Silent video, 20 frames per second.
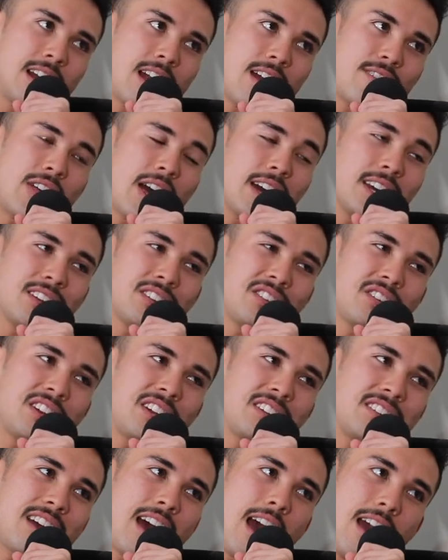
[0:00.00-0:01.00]
if they can turn
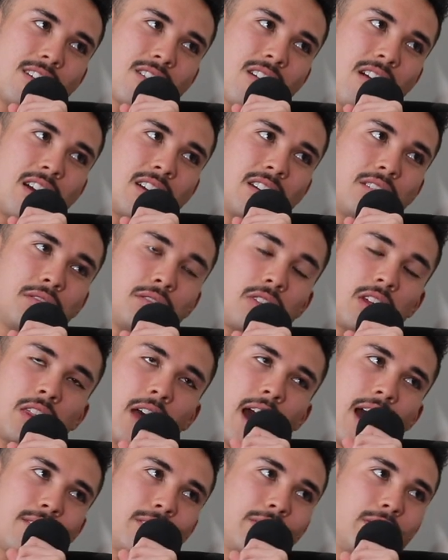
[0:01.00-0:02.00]
into A-graders, then
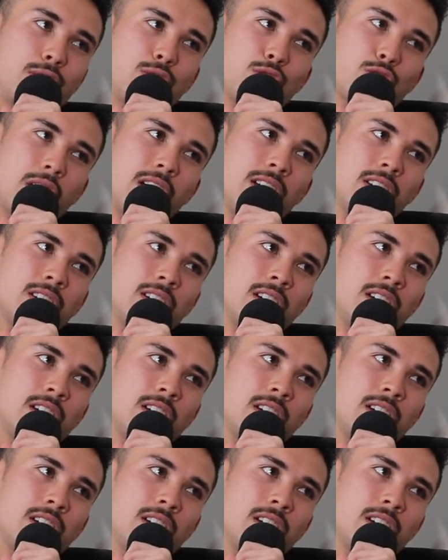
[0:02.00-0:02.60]
they have a future.